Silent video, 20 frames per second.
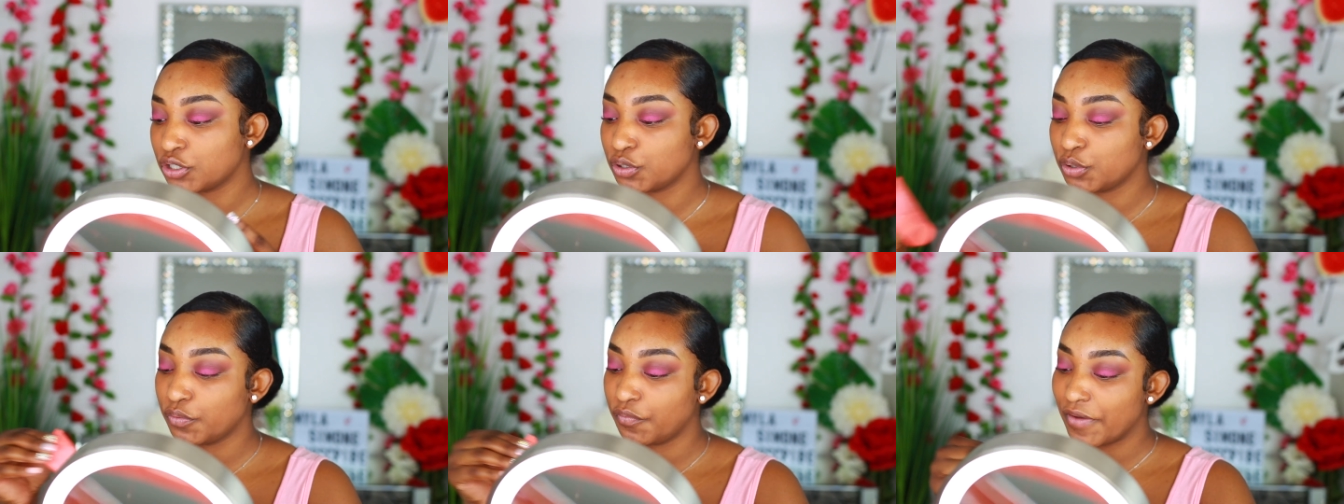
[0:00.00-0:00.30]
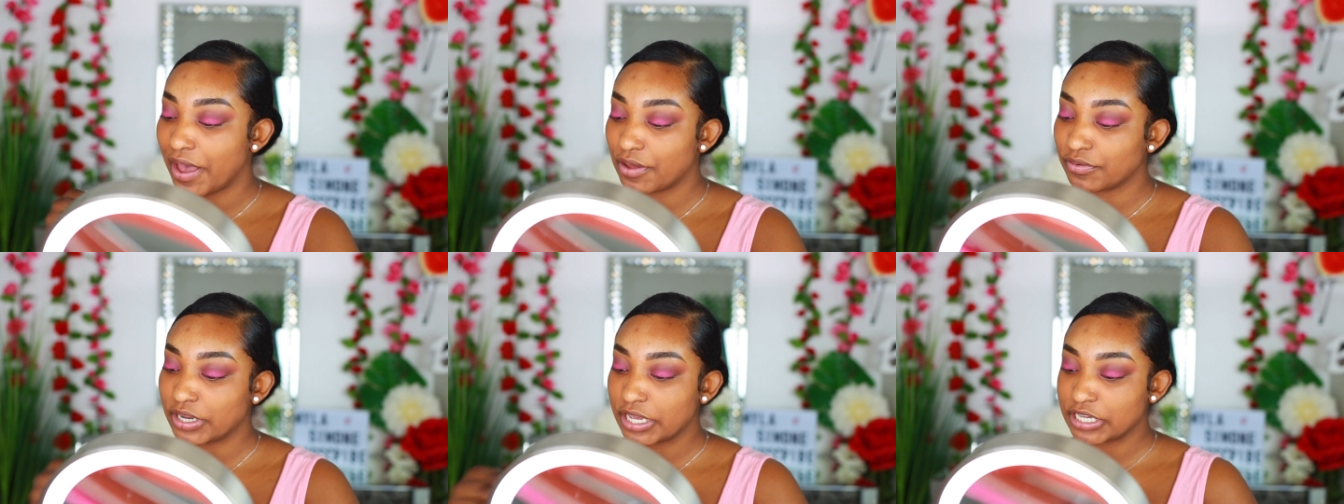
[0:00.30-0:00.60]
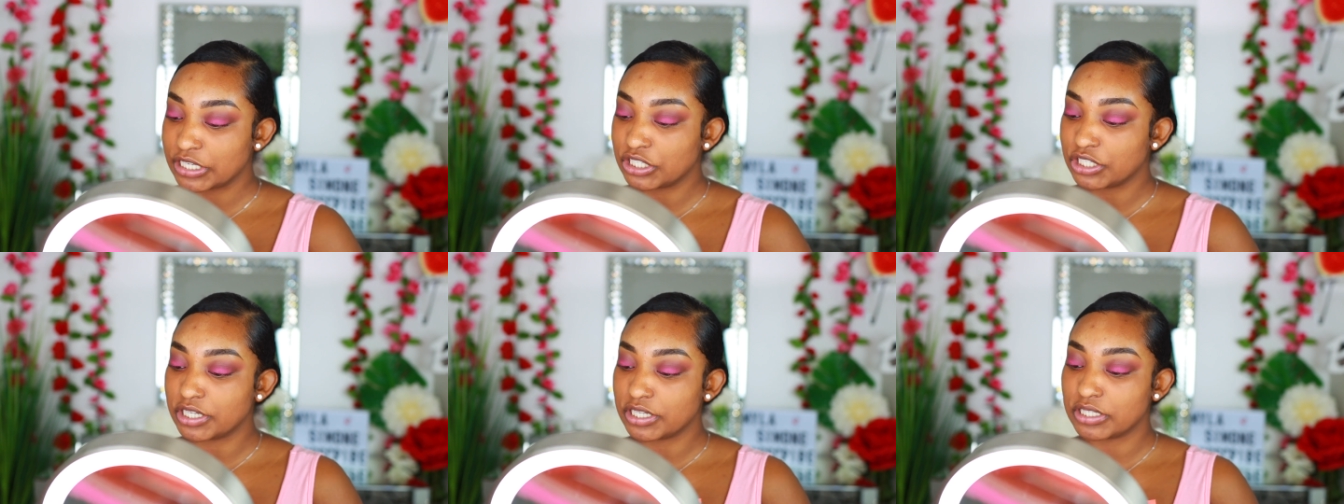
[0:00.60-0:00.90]
2
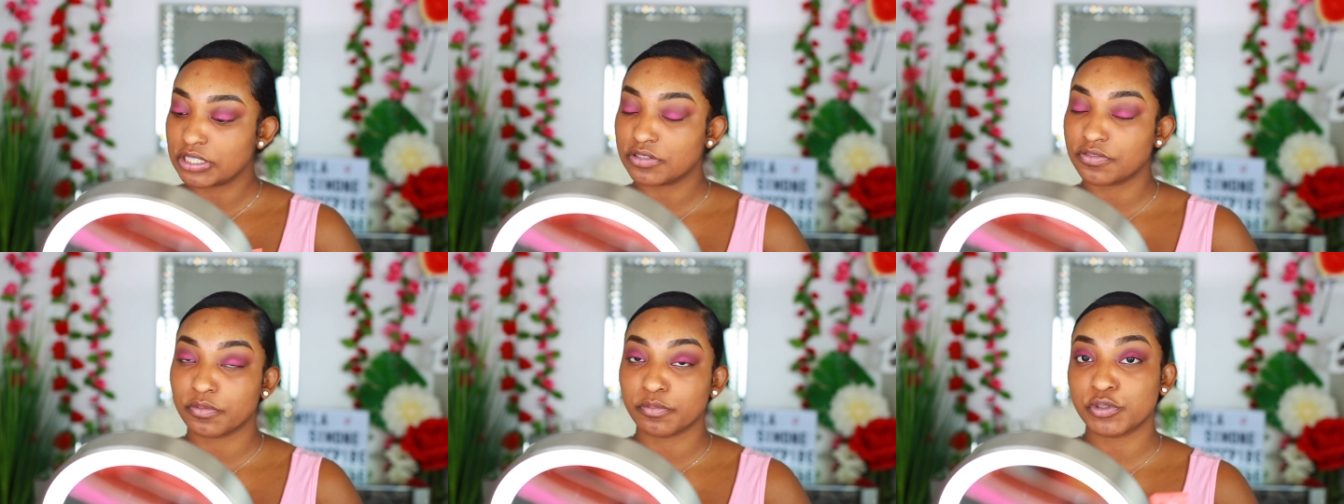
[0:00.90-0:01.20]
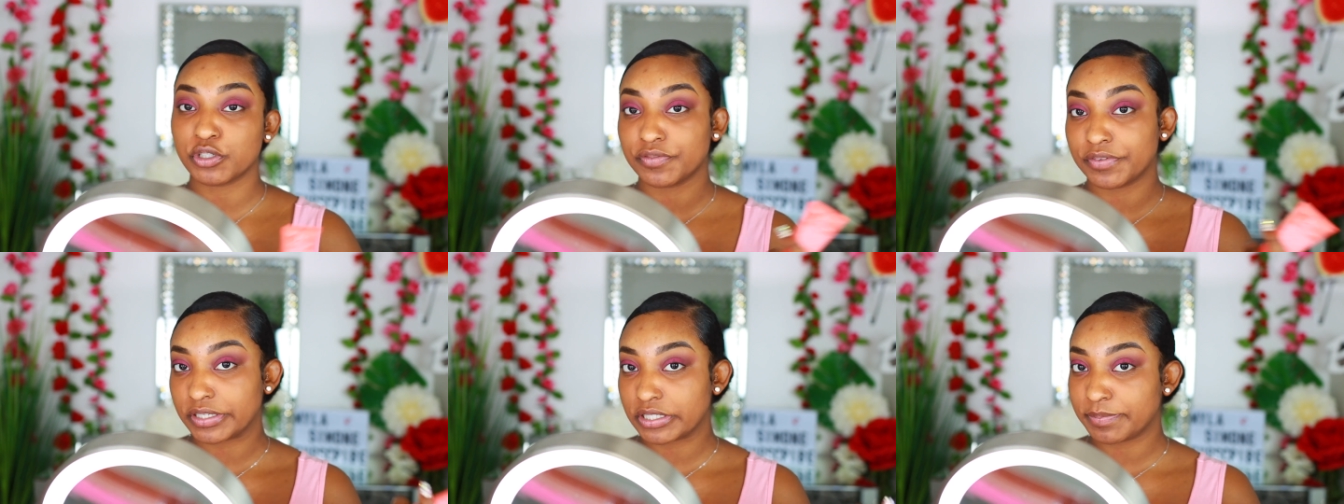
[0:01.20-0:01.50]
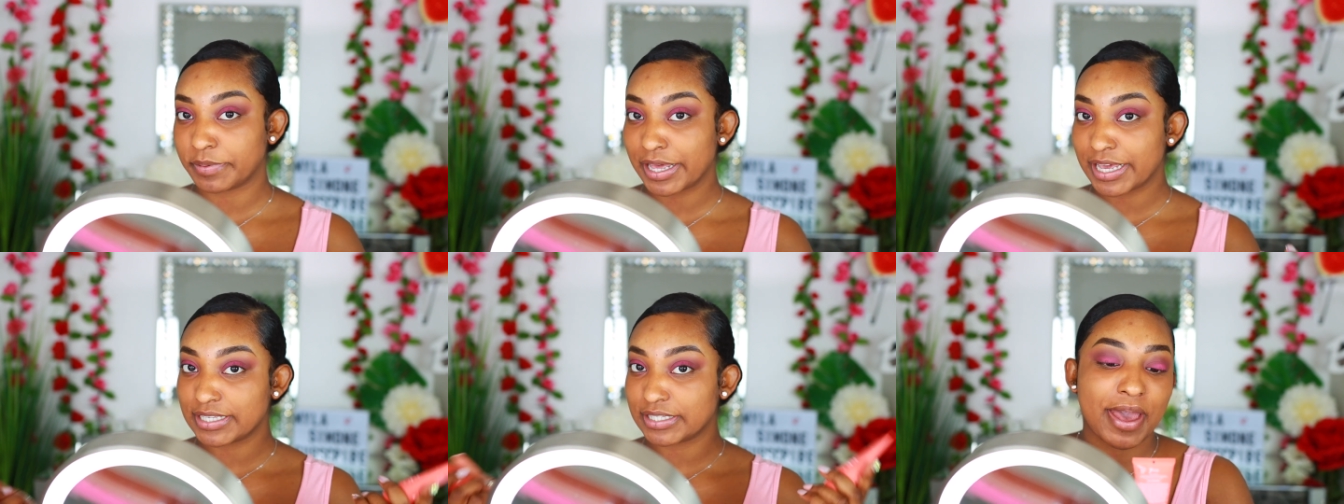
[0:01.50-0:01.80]
foundations from
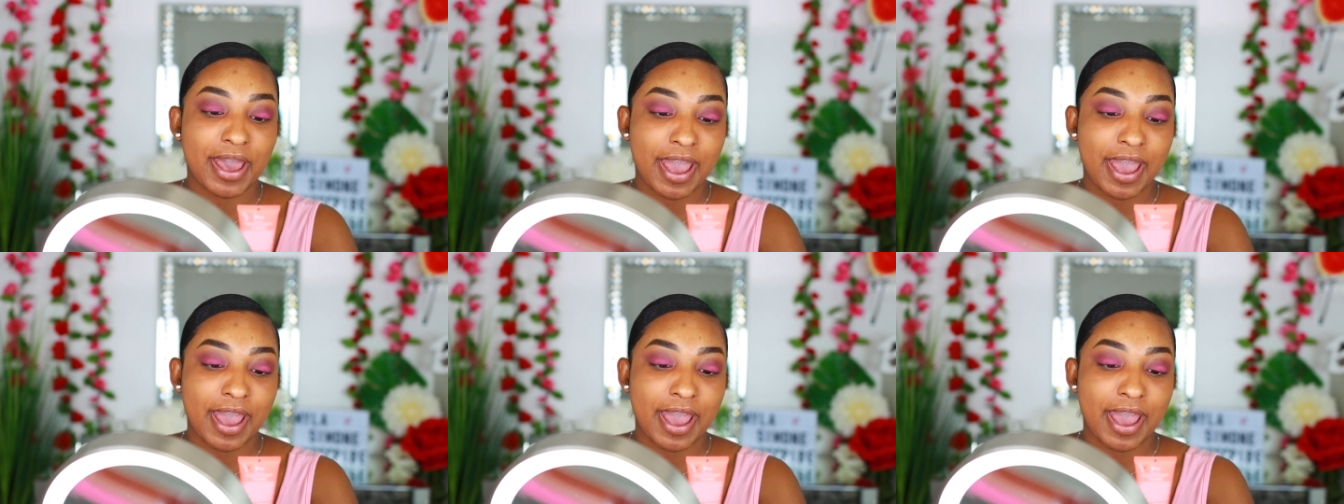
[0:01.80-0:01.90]
Juvia's Place.